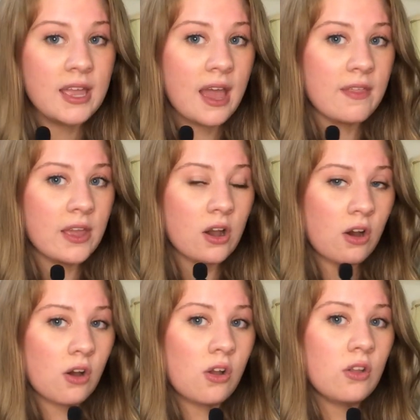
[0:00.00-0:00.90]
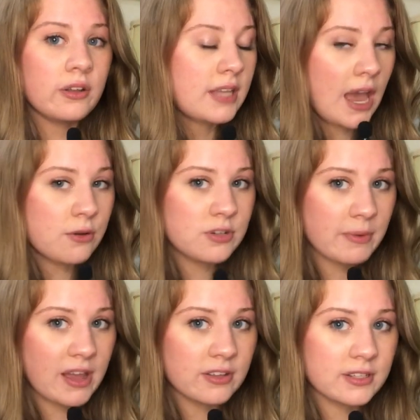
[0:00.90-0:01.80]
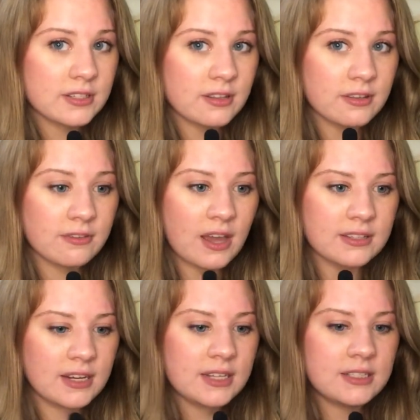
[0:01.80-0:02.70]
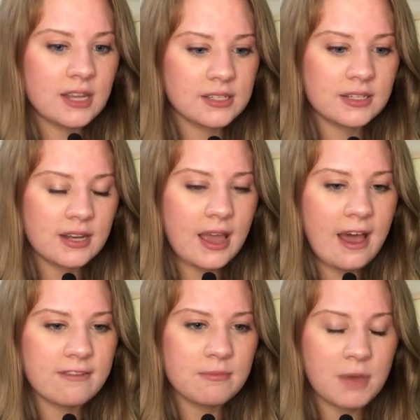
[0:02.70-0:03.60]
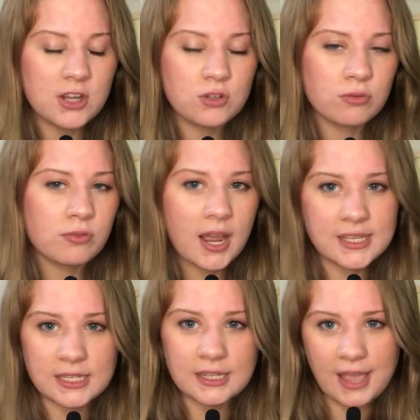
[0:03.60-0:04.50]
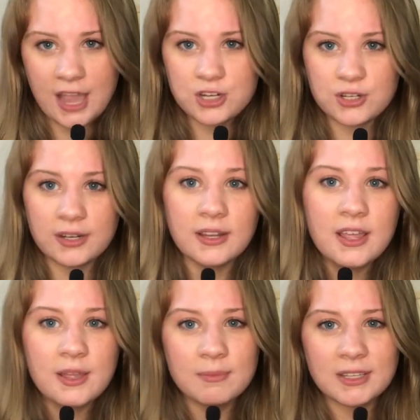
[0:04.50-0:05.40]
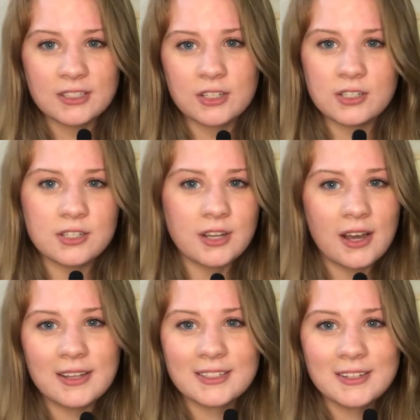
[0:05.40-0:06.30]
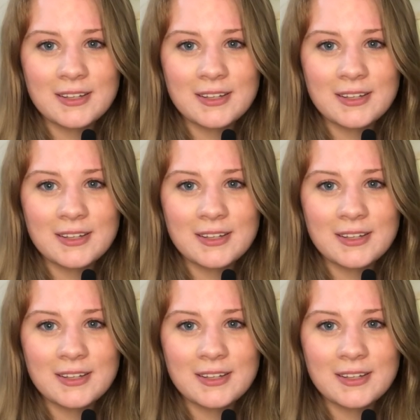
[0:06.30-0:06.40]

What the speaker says: And they all counterbalance the fact that it doesn't have much rising action because there's not